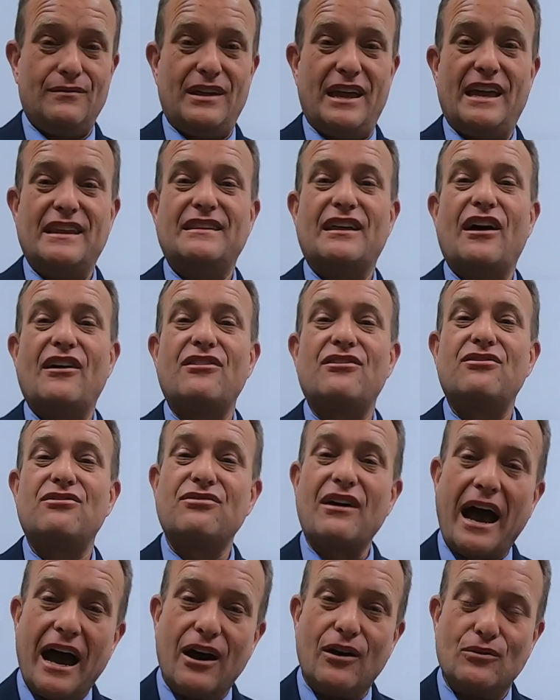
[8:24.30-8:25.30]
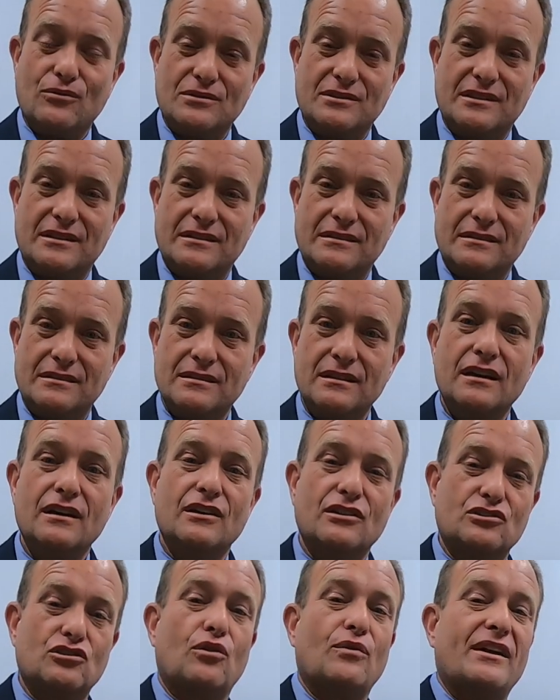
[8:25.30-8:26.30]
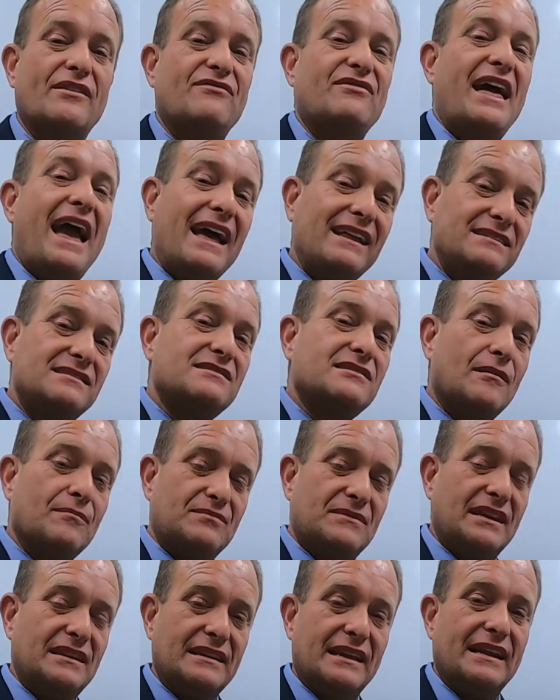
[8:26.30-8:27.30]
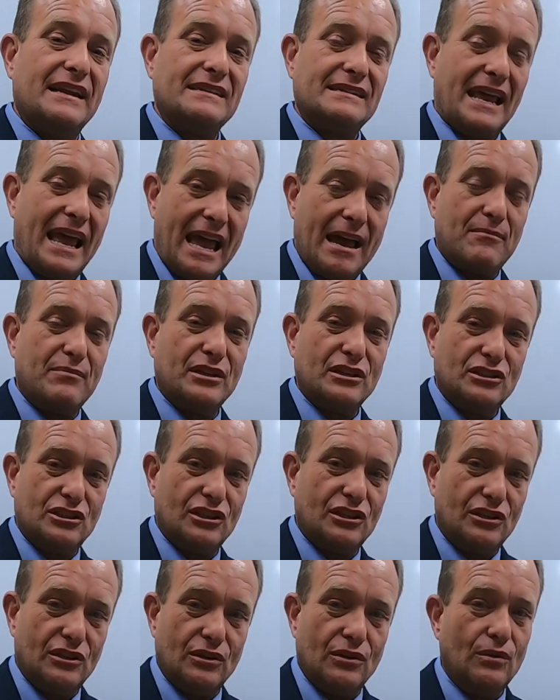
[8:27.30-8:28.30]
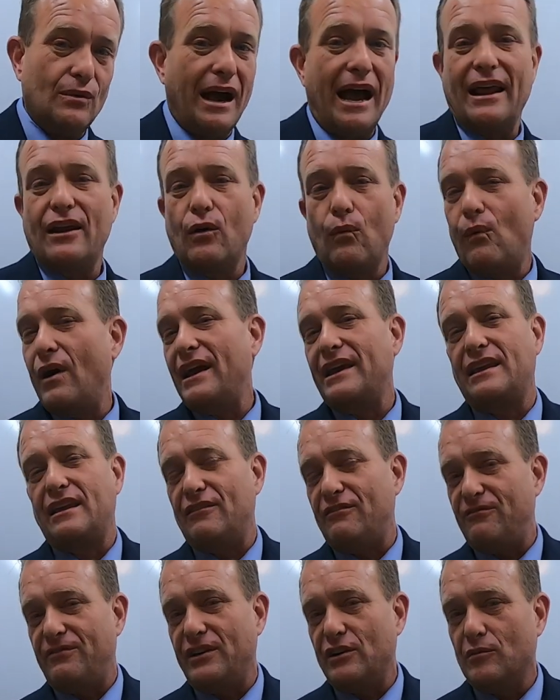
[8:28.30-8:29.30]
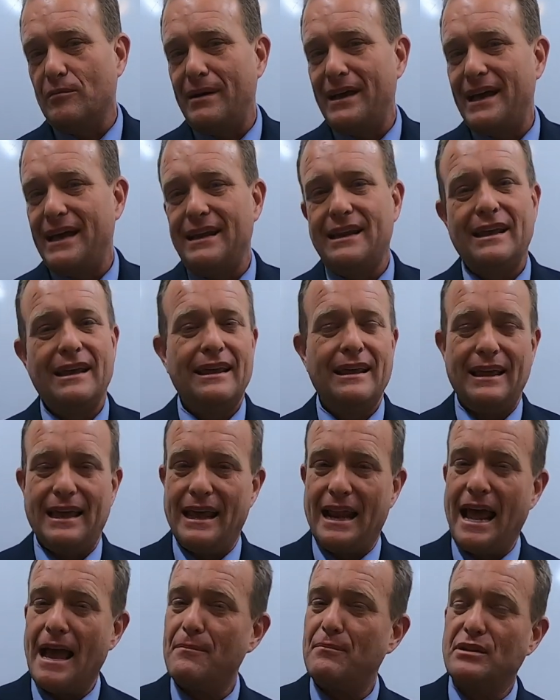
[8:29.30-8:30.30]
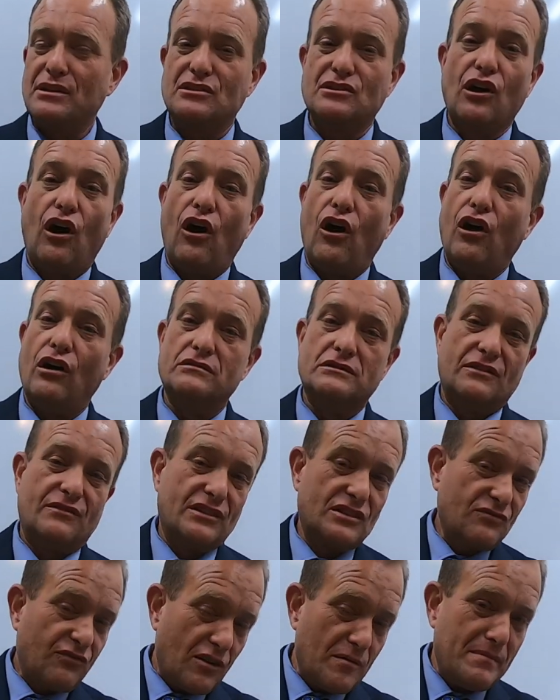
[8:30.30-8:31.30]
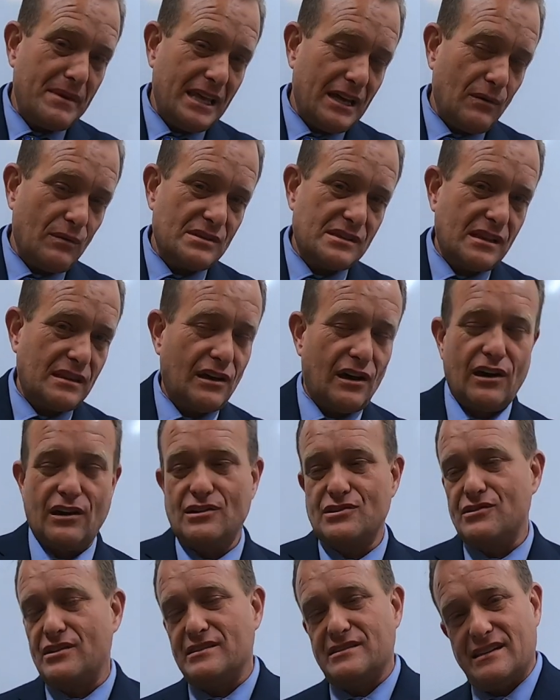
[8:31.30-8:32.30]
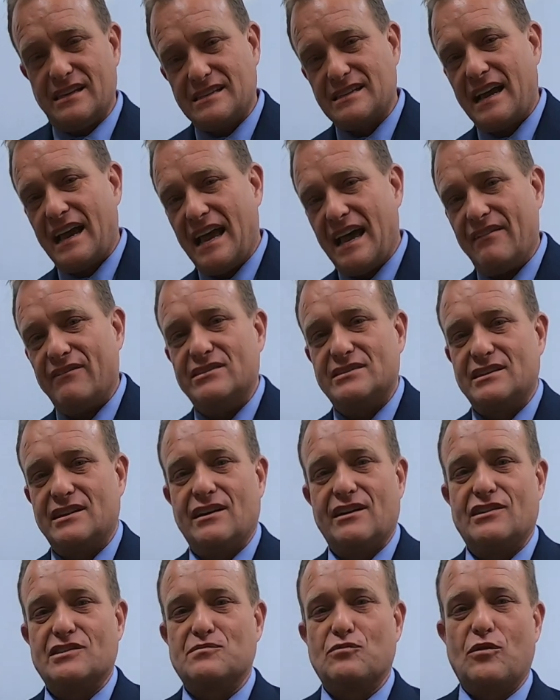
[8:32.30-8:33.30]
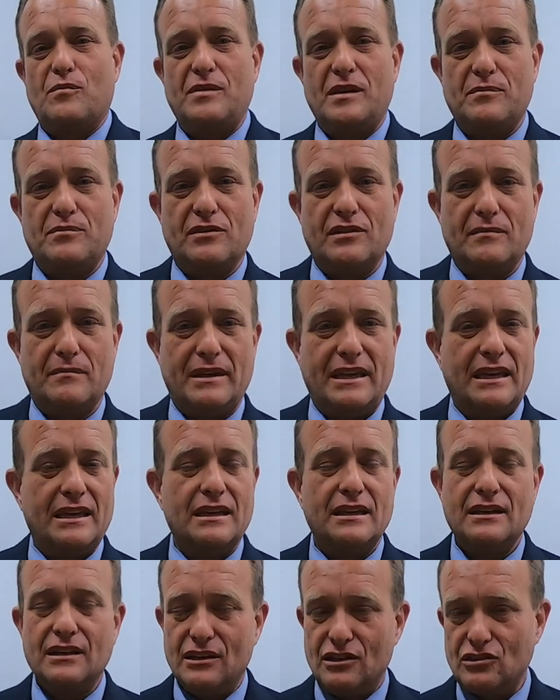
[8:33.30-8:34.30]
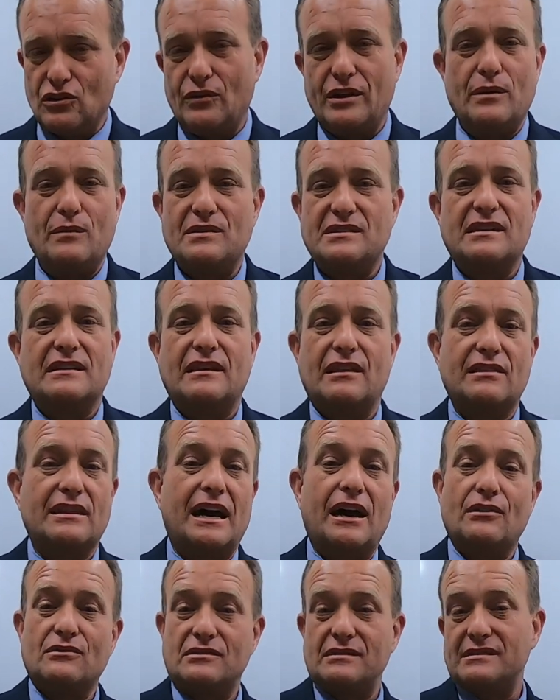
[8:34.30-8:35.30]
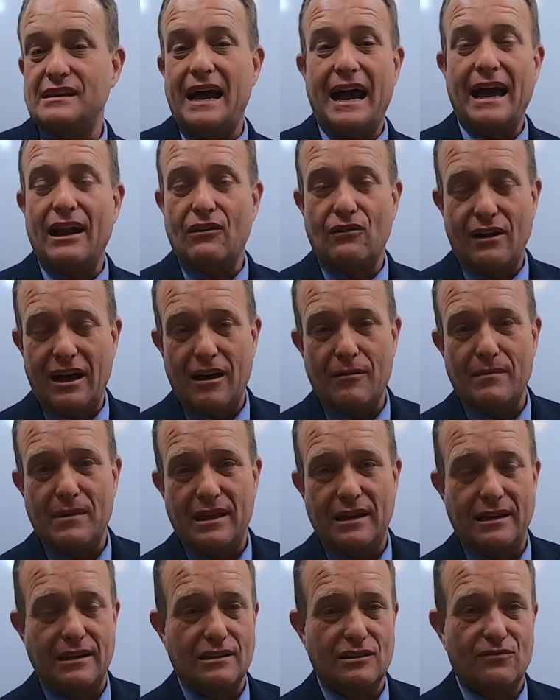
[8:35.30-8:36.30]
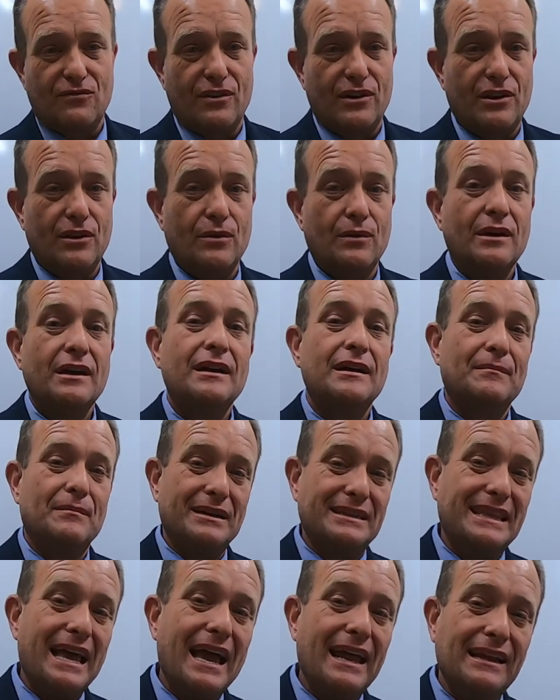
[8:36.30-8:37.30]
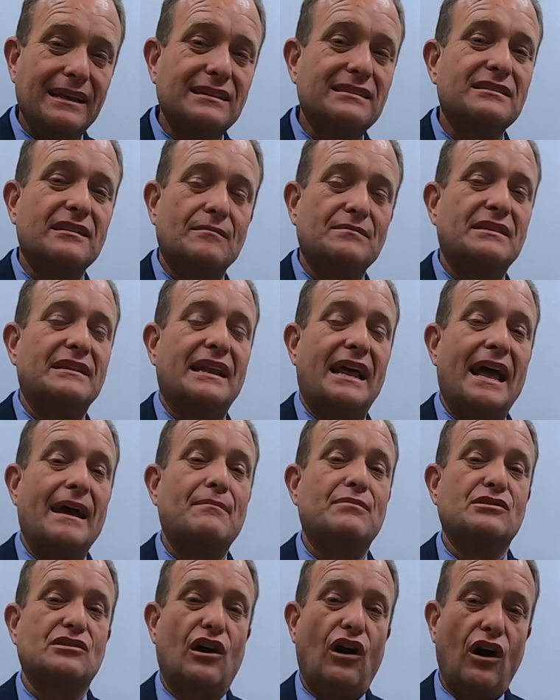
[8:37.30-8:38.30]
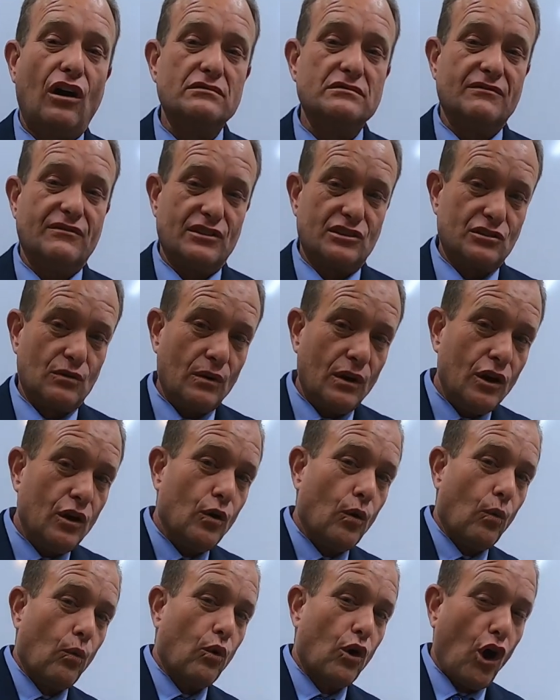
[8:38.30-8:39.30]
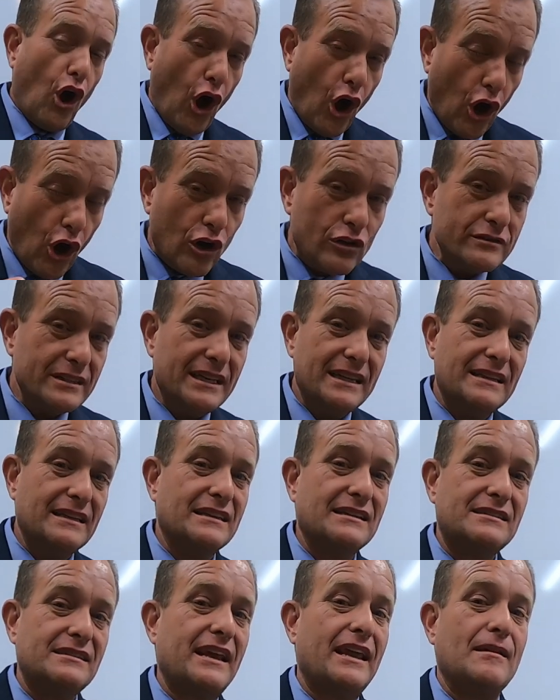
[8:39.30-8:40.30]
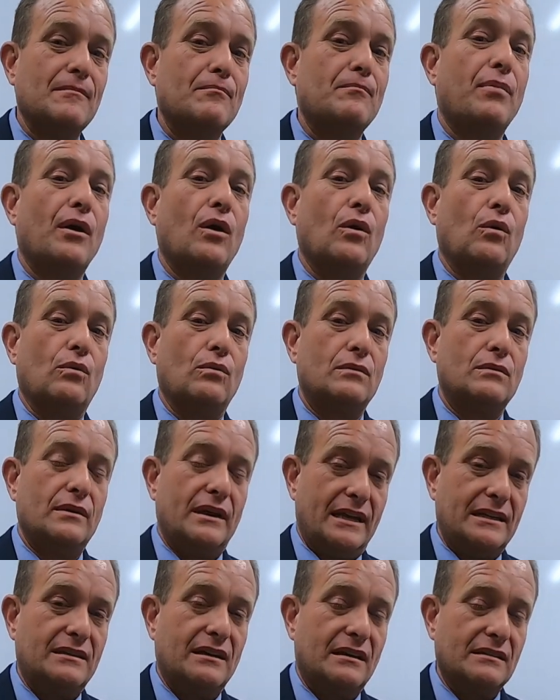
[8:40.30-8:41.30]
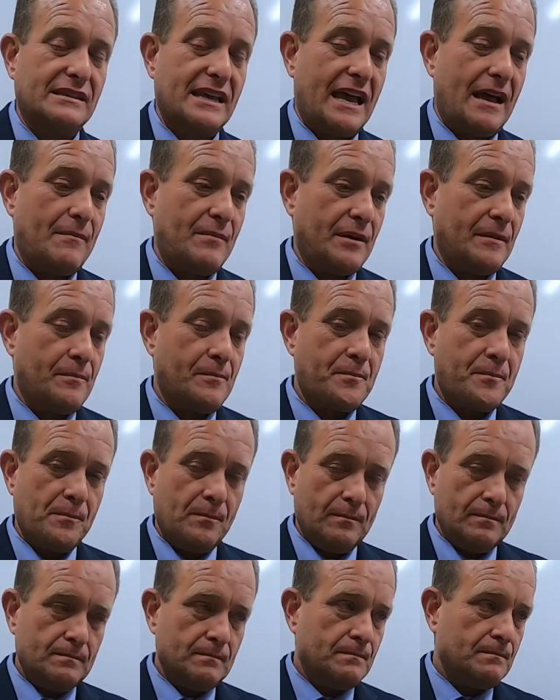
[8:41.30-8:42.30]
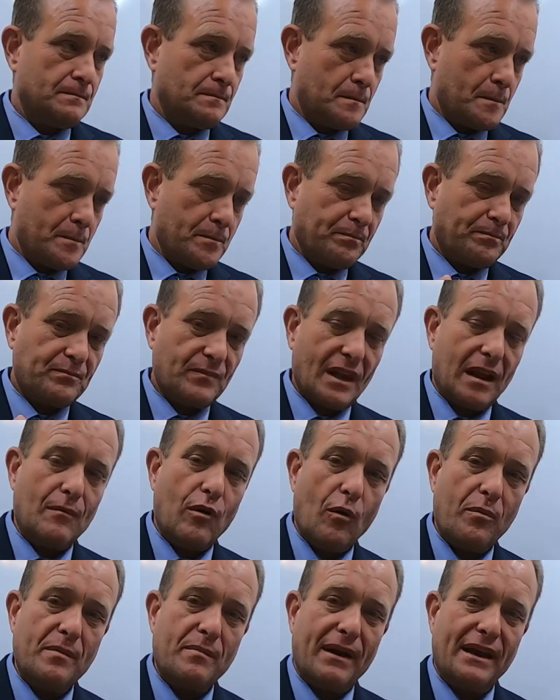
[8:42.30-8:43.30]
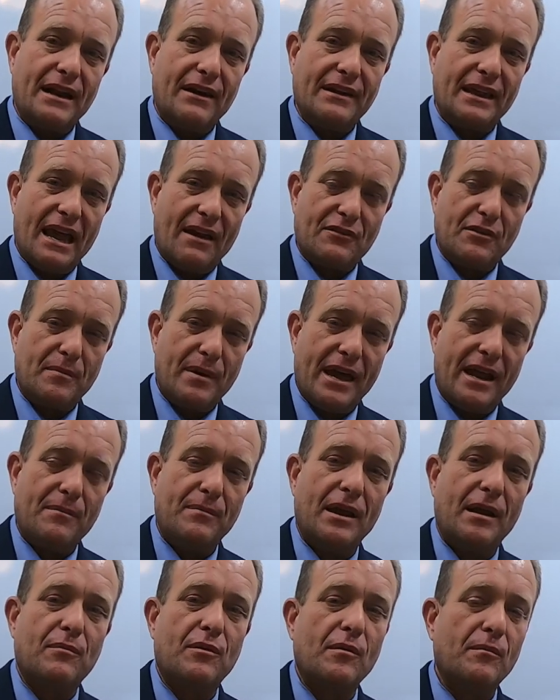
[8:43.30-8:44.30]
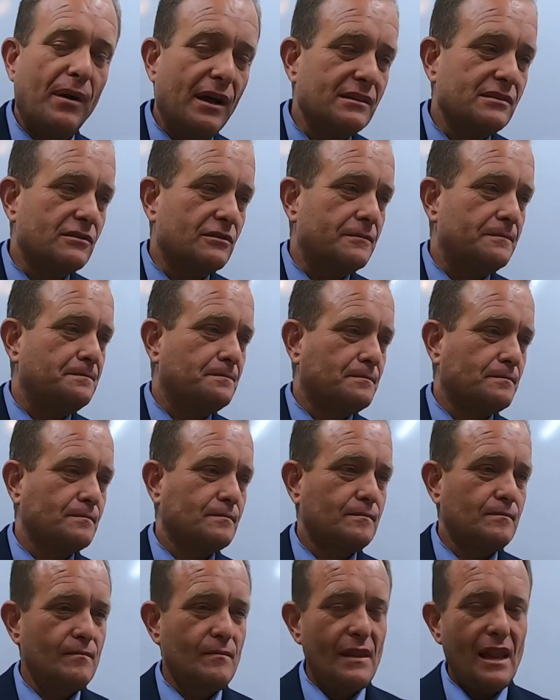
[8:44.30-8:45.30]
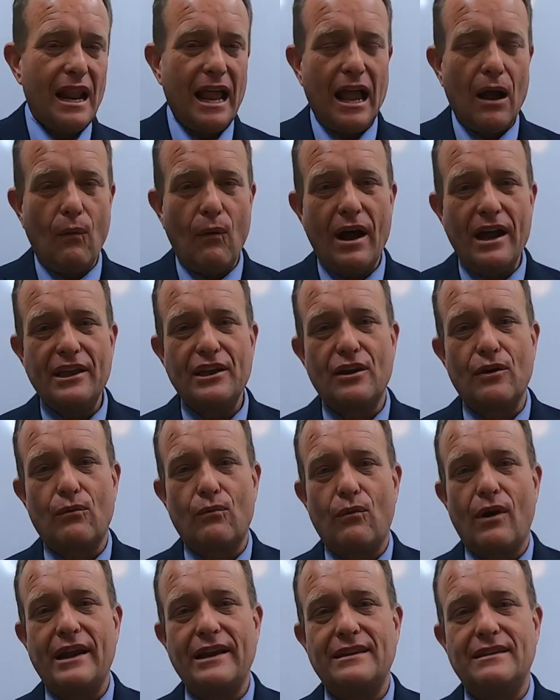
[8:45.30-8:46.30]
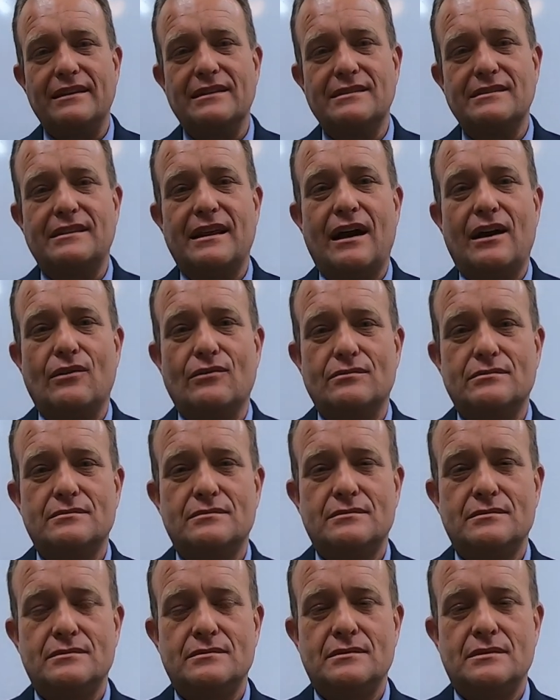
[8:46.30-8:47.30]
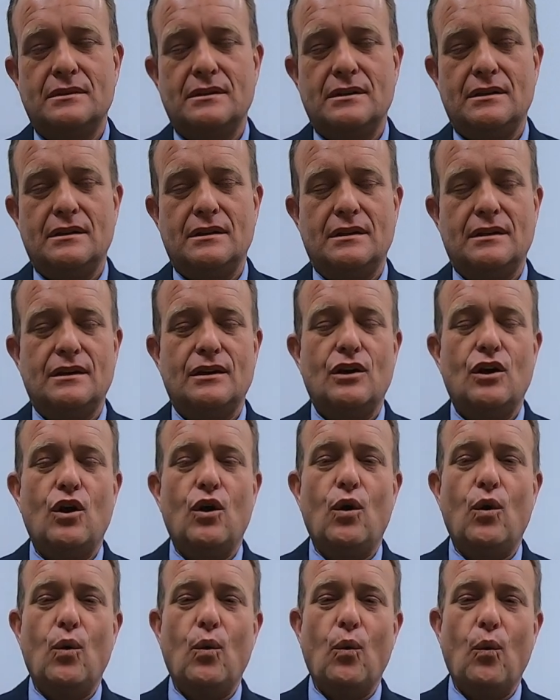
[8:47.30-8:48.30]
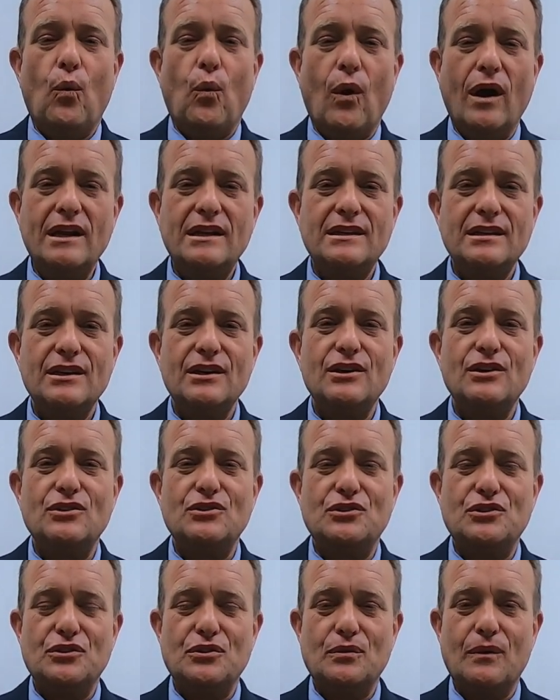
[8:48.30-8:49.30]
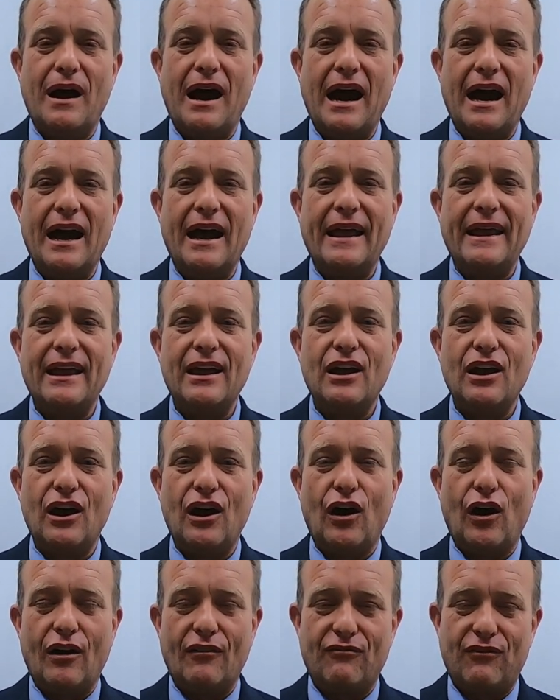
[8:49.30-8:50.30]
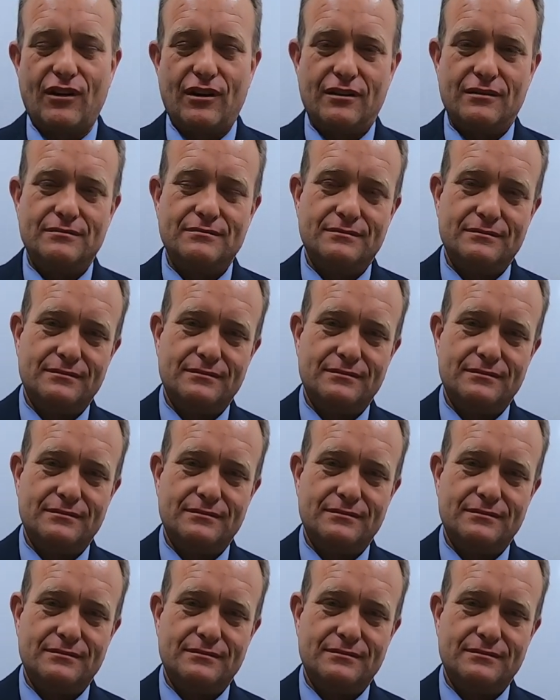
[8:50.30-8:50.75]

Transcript: In the thousands. So if that's something that has happened to you, I don't want you to feel bad. It happens to all of us. For me, it was in the hundreds. This guy obviously hires more people than me, so he was in the thousands. I don't know how many it is for you, but that is something that happens to all of us. So we're all in the same boat. It does happen. I'm hoping by now you have your pad of paper and pencil. I want you to write this down. What do I offer?